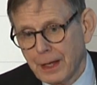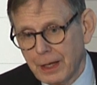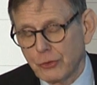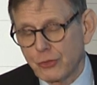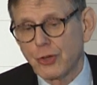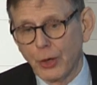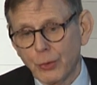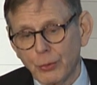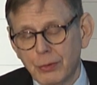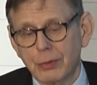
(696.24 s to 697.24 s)
is
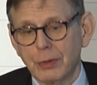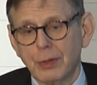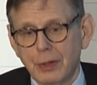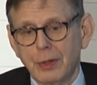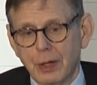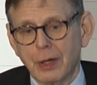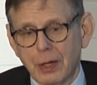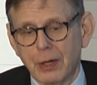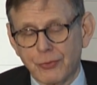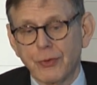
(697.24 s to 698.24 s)
shown
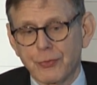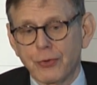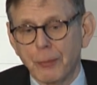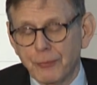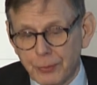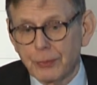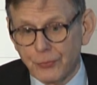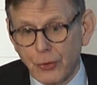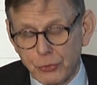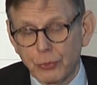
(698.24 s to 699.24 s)
from
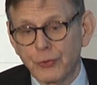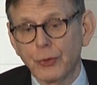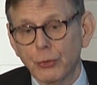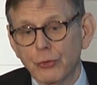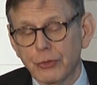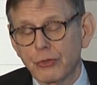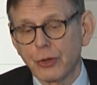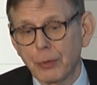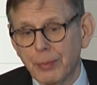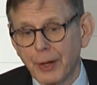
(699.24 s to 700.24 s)
fossil fuels, is
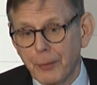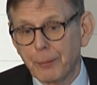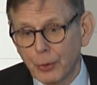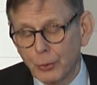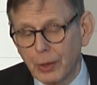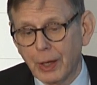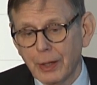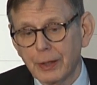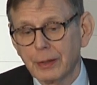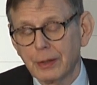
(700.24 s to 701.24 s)
shown by the blue
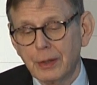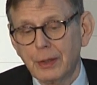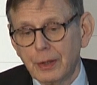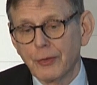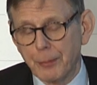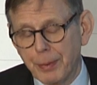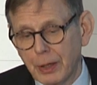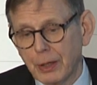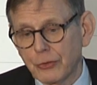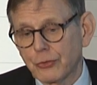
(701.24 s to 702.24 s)
line. The
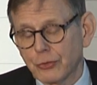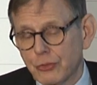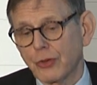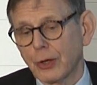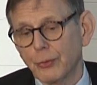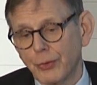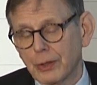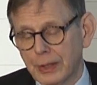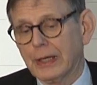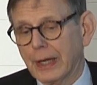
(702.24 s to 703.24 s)
bars show the clean